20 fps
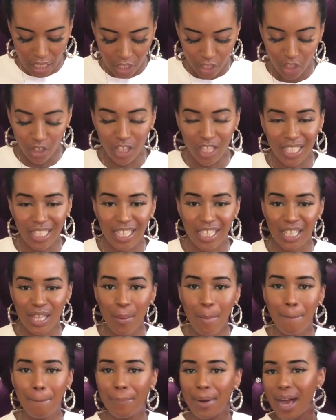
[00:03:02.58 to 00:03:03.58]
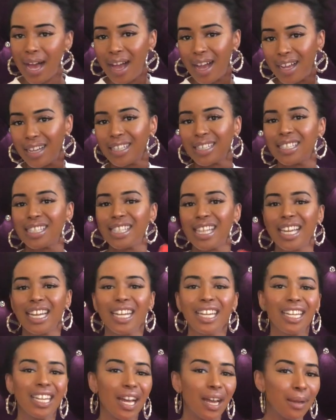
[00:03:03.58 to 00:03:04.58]
So this is the box that
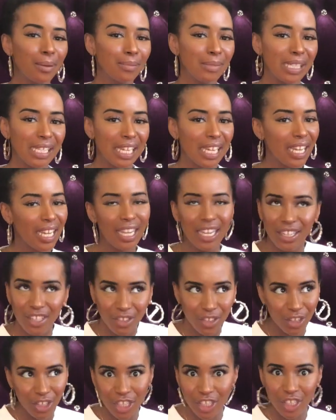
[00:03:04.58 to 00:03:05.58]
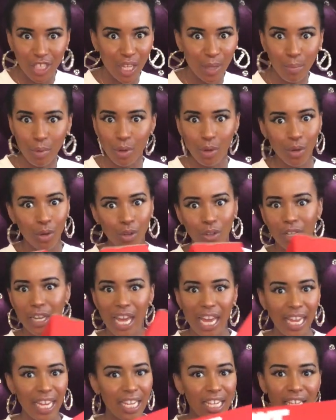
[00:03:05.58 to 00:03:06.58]
it comes in, you know, your typical
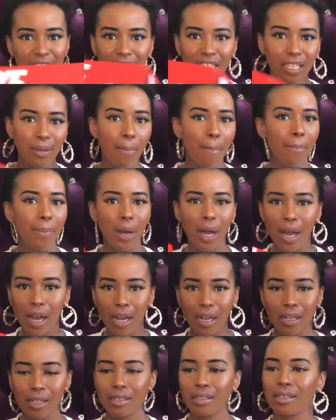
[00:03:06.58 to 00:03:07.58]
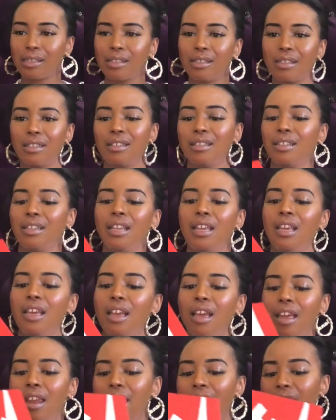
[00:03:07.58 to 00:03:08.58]
Nike box.
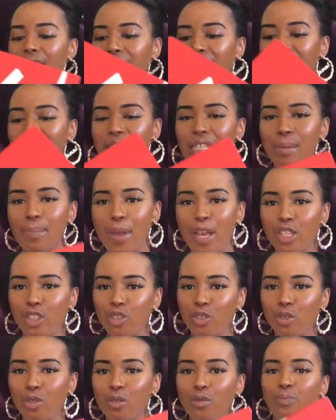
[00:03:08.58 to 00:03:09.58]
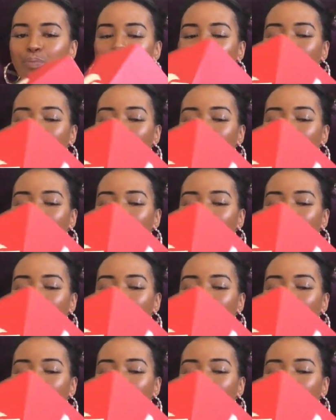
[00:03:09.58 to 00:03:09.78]
Nothing special.